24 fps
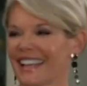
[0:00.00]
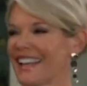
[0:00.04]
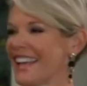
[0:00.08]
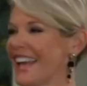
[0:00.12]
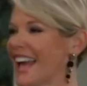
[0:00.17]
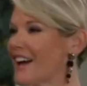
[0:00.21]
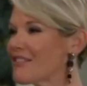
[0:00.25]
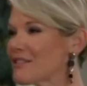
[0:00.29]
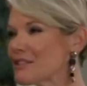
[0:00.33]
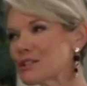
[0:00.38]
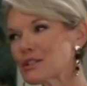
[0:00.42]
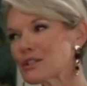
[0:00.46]

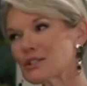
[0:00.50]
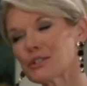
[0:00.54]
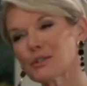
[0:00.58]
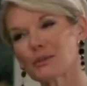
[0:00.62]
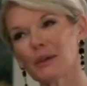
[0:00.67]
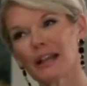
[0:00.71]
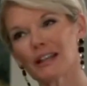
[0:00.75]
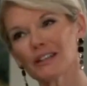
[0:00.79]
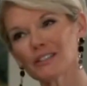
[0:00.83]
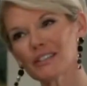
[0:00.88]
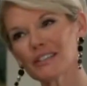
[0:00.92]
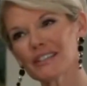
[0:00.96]
have you looked
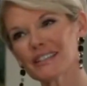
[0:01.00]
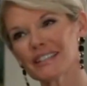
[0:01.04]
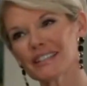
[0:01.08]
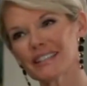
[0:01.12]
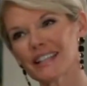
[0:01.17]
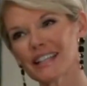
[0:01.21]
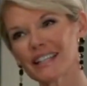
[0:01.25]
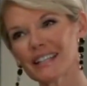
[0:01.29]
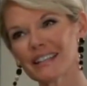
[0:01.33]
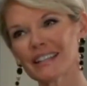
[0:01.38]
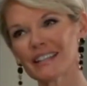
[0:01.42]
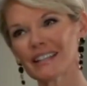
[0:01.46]
around? Have you
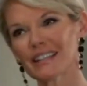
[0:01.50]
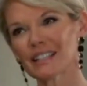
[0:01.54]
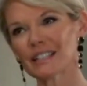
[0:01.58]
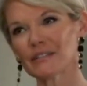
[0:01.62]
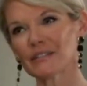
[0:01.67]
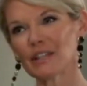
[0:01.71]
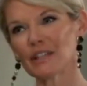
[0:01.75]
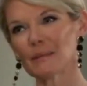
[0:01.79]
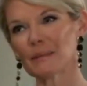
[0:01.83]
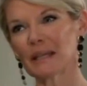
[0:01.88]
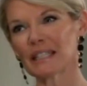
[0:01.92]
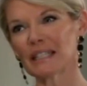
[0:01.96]
seen anything
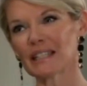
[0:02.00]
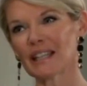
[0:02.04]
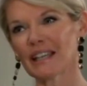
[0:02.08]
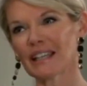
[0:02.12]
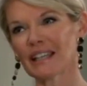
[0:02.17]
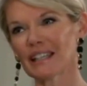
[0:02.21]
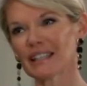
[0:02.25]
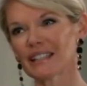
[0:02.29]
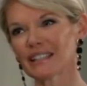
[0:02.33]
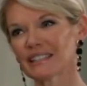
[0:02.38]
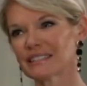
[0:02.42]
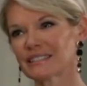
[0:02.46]
Olivia might
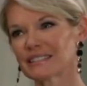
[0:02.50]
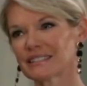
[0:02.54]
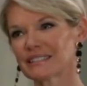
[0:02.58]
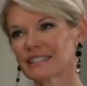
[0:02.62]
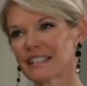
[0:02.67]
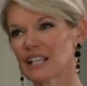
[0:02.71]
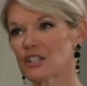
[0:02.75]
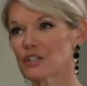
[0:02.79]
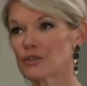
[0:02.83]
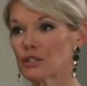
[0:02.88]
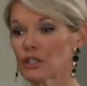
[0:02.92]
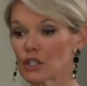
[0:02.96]
like?
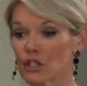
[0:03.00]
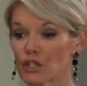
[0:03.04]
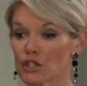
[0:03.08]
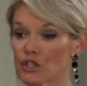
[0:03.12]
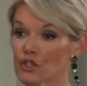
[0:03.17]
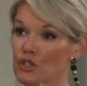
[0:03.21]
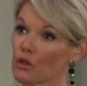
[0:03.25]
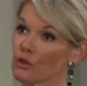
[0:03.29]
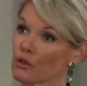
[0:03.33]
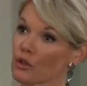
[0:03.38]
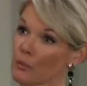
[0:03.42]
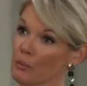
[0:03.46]
Has Trina
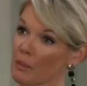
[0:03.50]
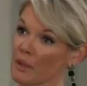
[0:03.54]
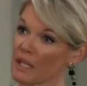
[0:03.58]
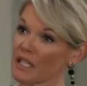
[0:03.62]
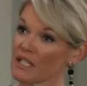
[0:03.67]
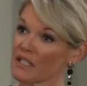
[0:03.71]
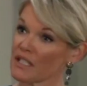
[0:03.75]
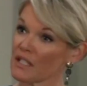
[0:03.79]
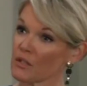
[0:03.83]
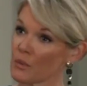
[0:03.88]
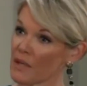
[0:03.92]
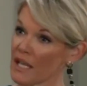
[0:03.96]
shown you the
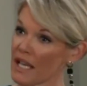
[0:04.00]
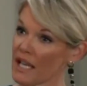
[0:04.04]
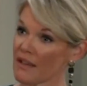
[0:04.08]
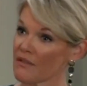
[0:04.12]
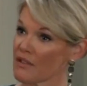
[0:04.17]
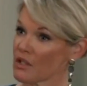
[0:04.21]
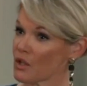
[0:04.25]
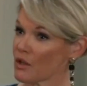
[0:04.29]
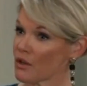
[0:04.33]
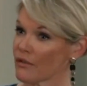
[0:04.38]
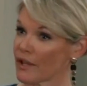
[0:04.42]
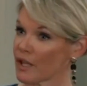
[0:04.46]
pieces we
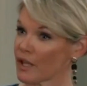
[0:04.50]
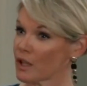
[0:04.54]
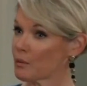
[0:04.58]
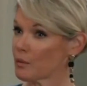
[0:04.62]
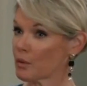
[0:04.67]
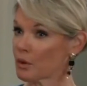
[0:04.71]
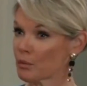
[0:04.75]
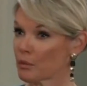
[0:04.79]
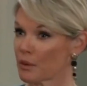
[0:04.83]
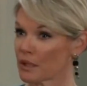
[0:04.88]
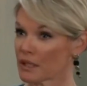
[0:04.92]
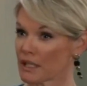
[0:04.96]
have that are
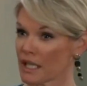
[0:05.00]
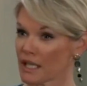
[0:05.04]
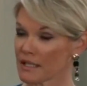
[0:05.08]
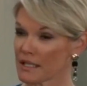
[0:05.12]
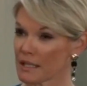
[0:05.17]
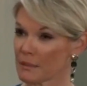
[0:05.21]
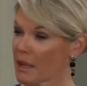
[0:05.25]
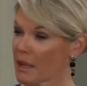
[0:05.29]
available but not